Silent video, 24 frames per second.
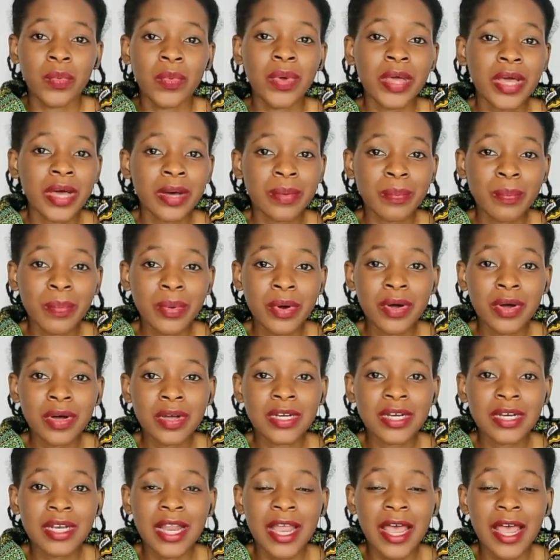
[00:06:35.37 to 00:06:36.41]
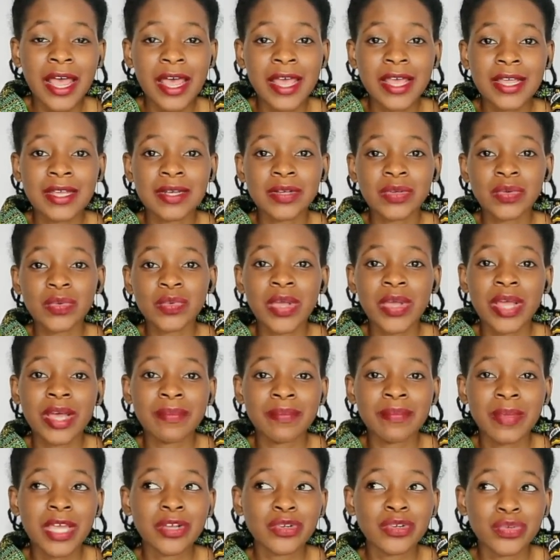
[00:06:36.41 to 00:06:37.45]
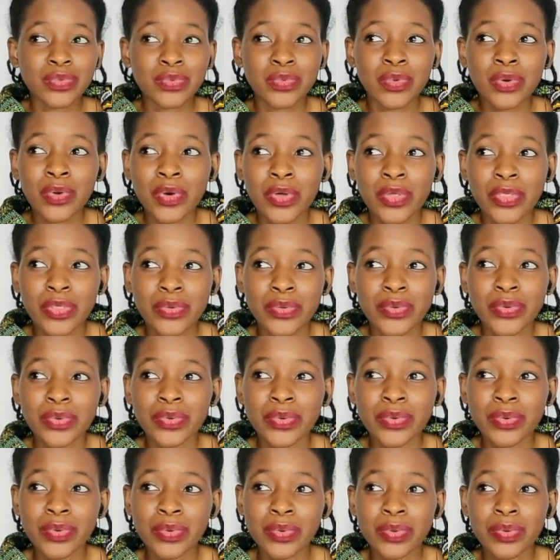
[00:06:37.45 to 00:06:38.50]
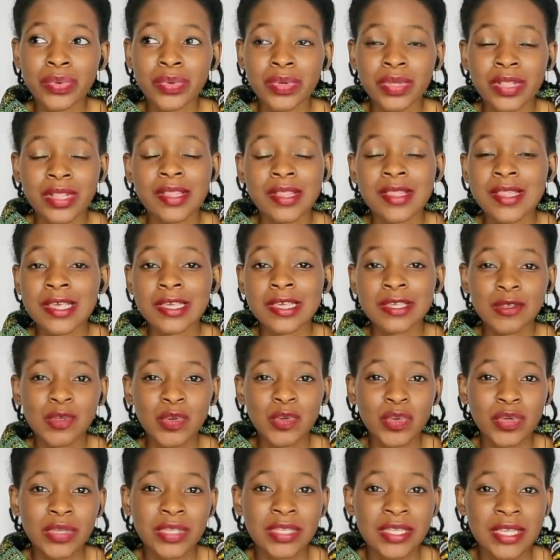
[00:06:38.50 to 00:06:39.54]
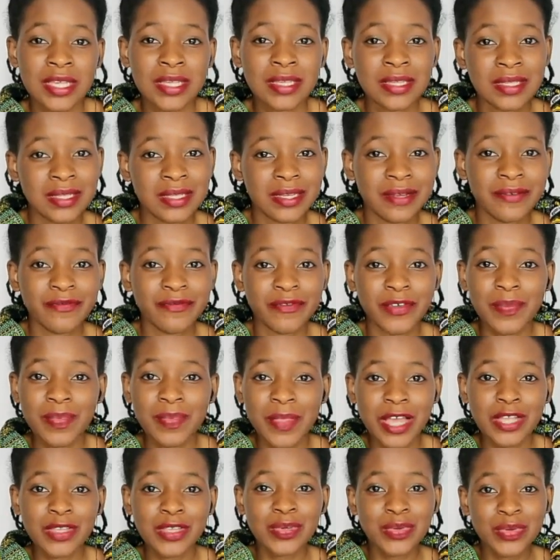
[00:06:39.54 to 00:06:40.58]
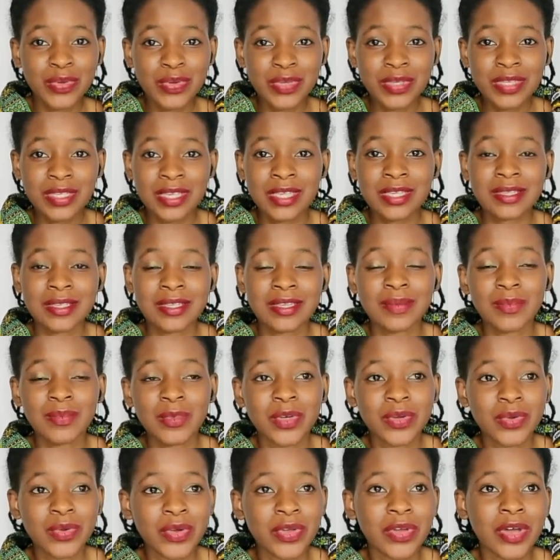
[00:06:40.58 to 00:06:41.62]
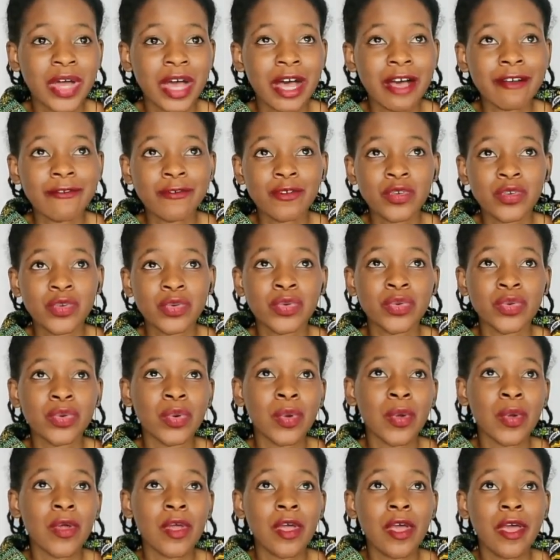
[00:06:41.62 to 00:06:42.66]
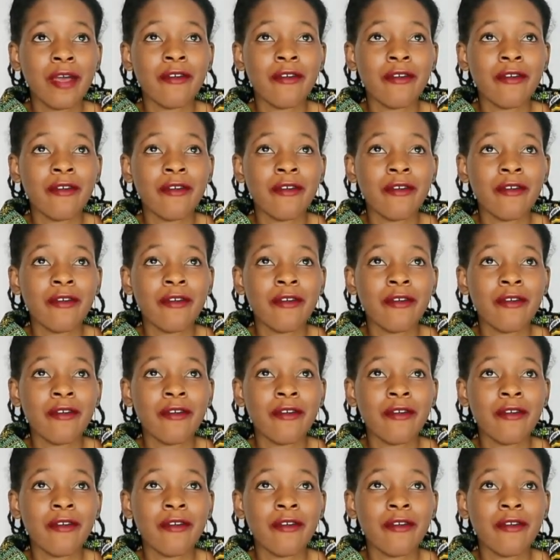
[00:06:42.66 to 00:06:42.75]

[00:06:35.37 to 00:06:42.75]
we are born and we are made to go through this school system from that school system you know you have to